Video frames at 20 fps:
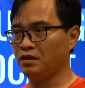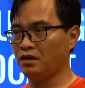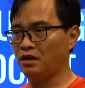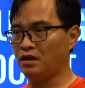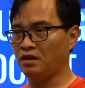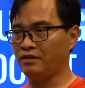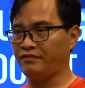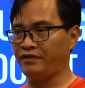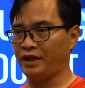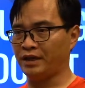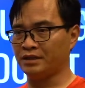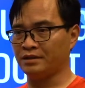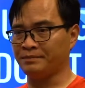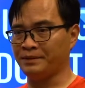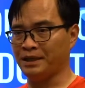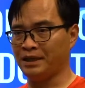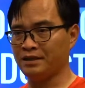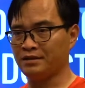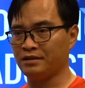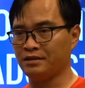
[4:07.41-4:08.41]
of
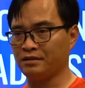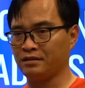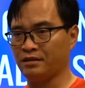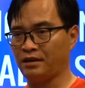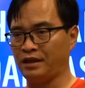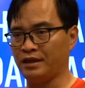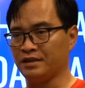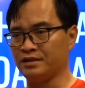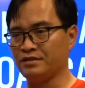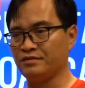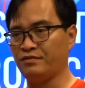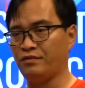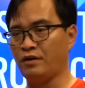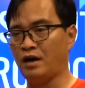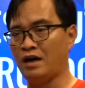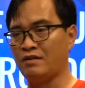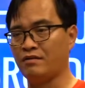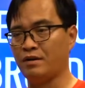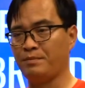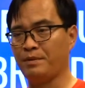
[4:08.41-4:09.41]
examination is for
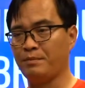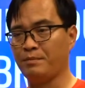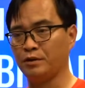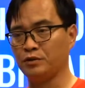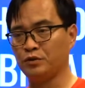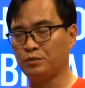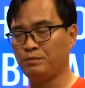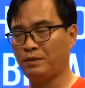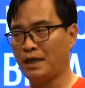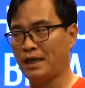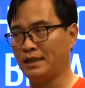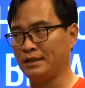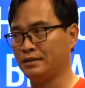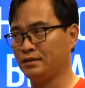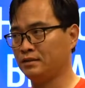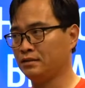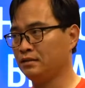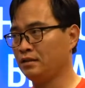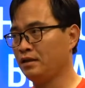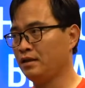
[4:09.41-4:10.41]
our people to
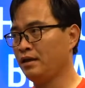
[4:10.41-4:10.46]
pass,